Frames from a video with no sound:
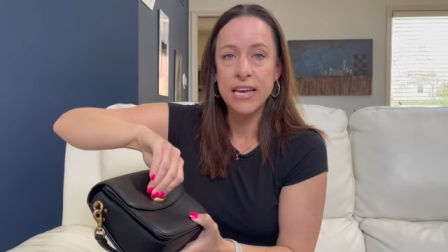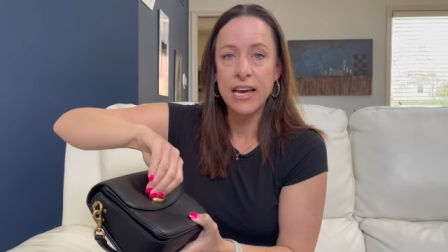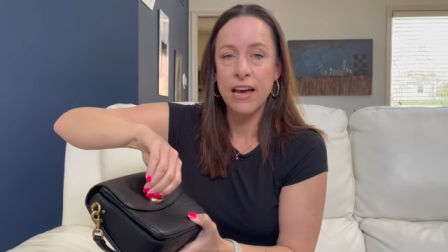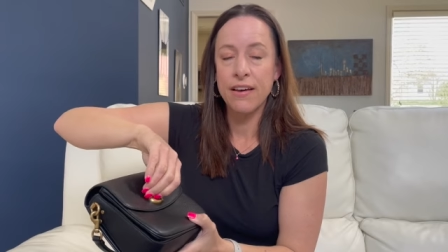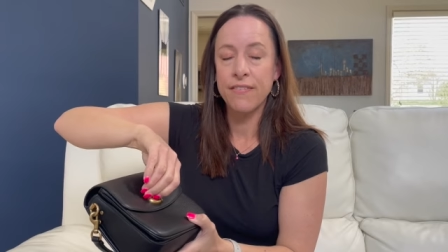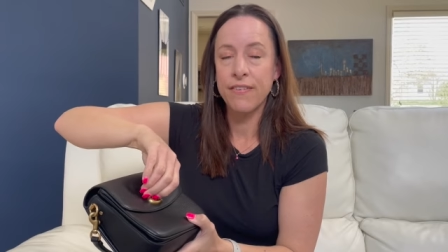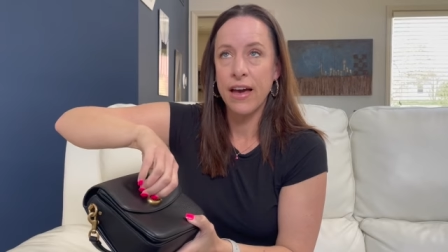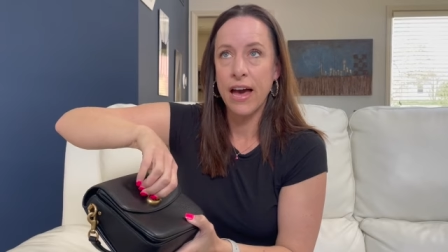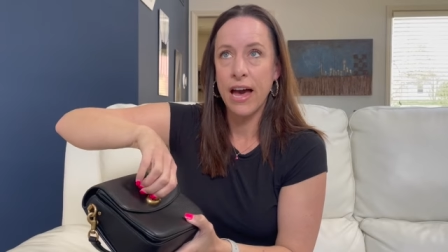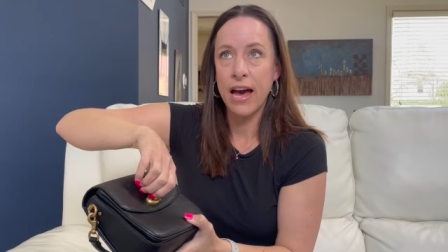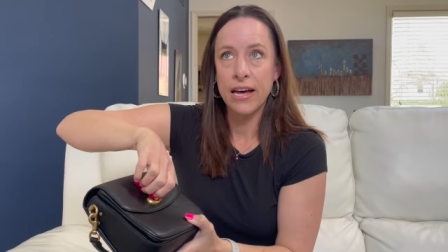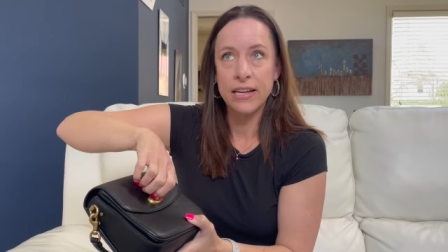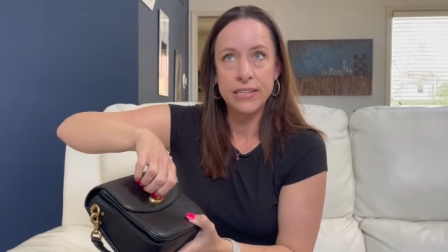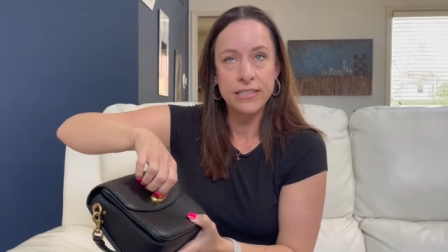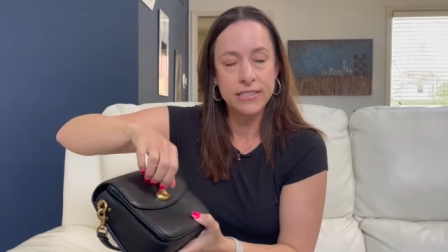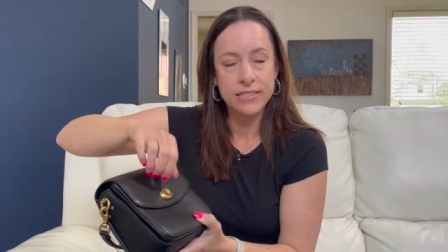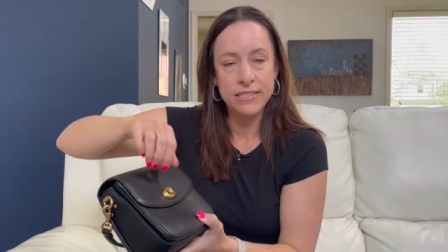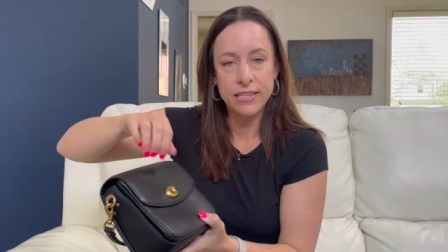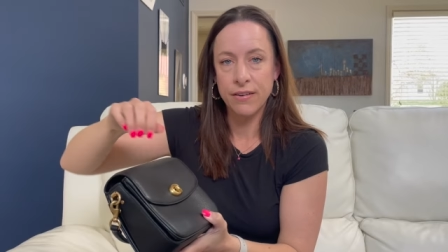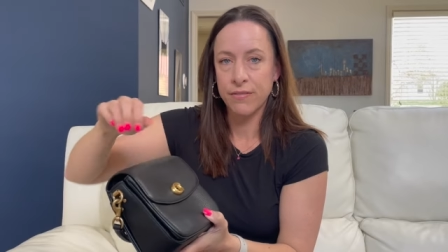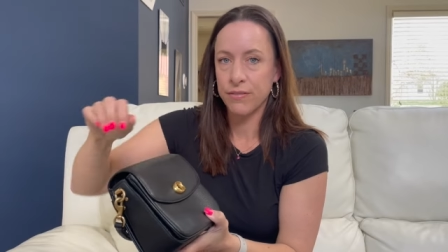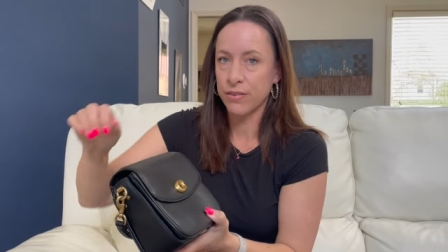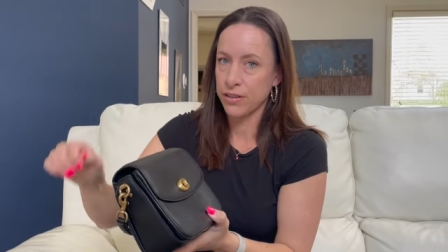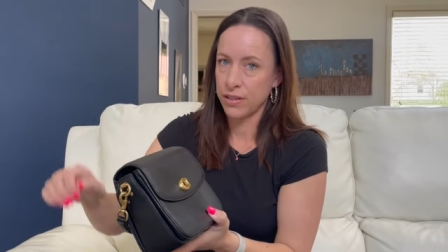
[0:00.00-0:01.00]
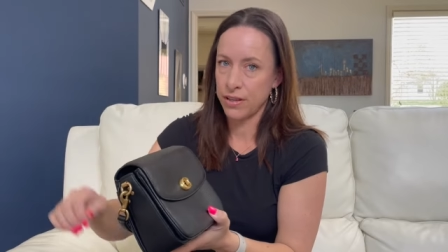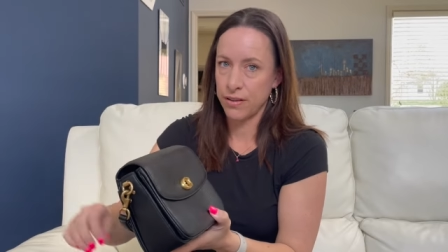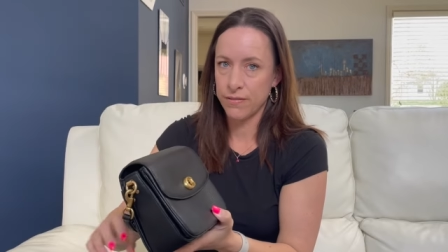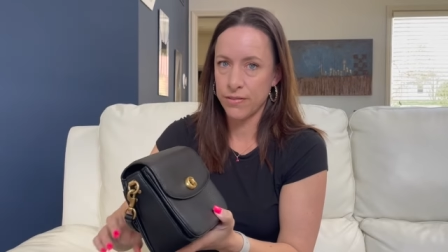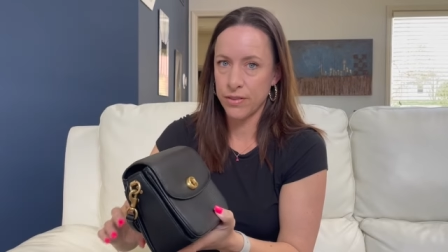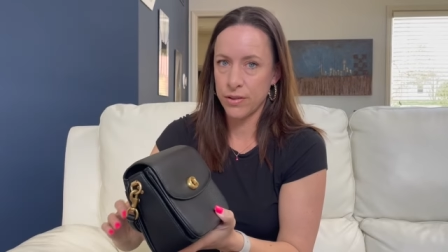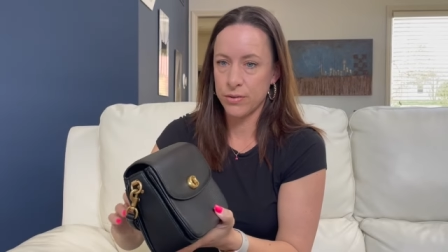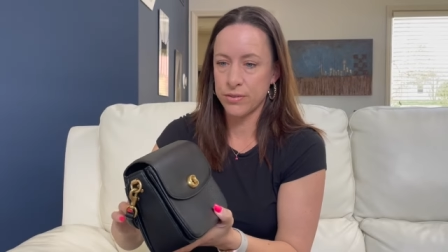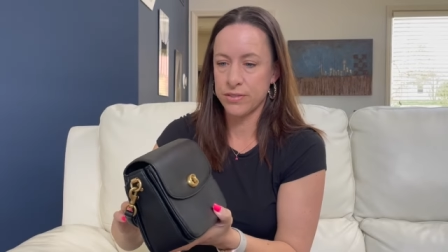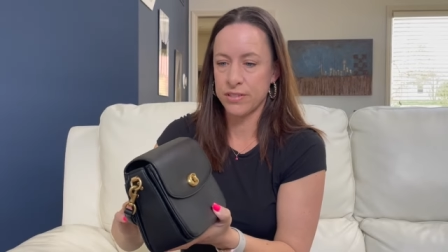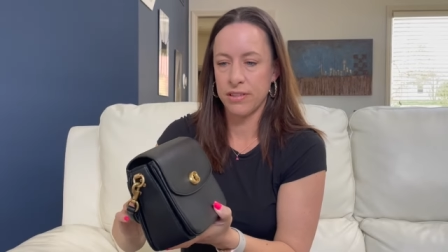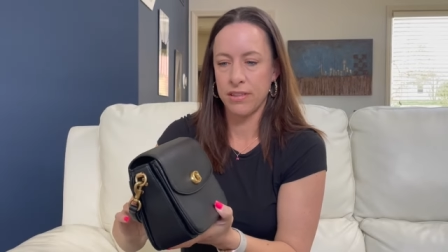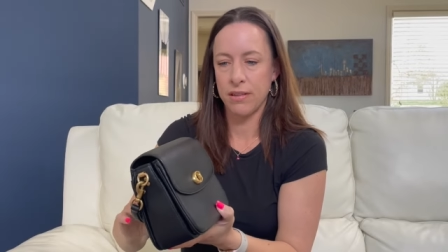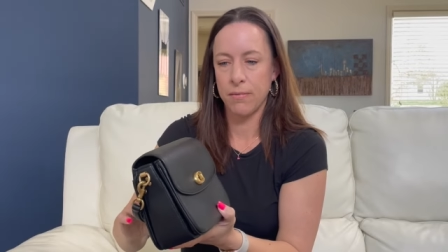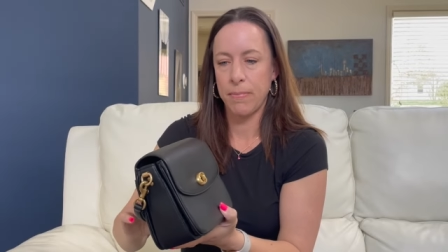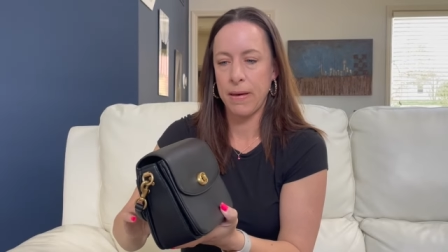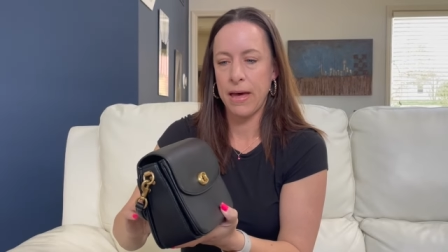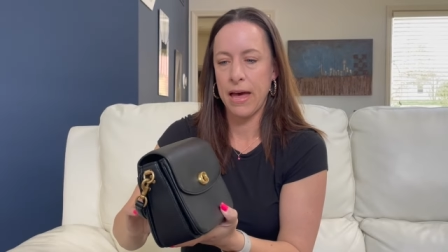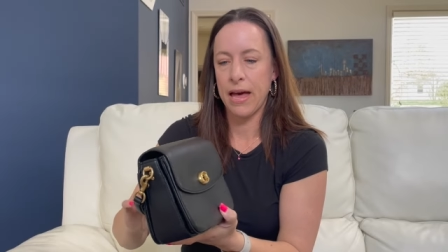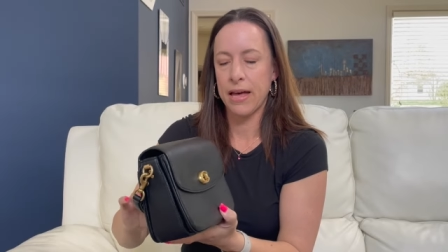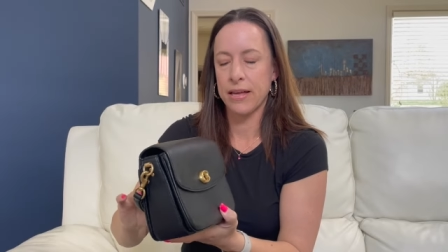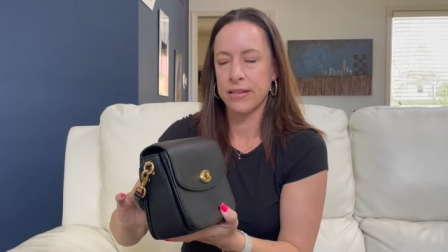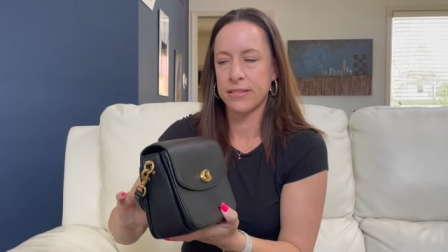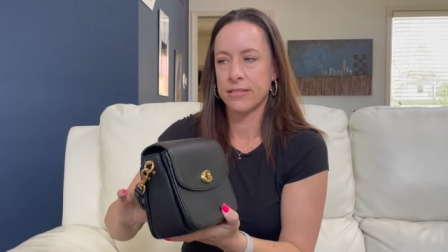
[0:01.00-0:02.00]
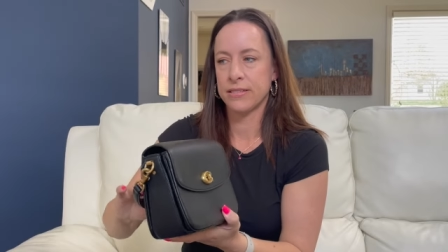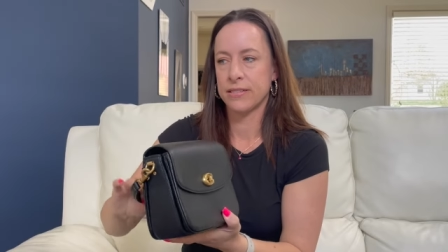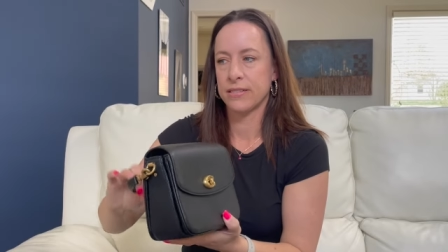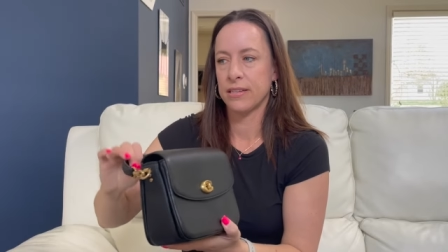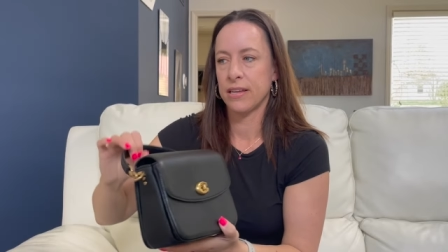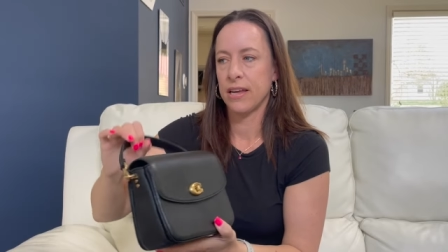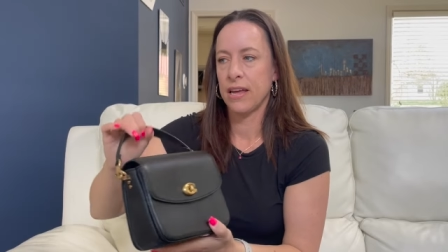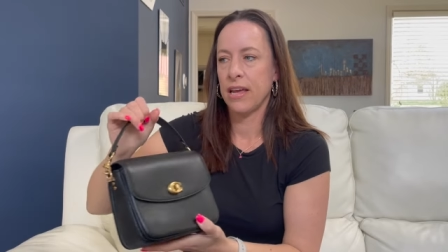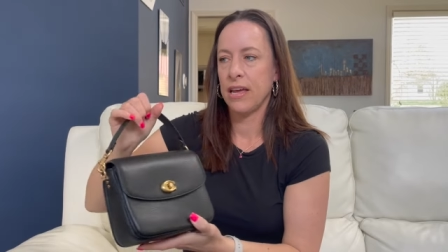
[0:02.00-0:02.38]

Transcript: I've had several of those in the past.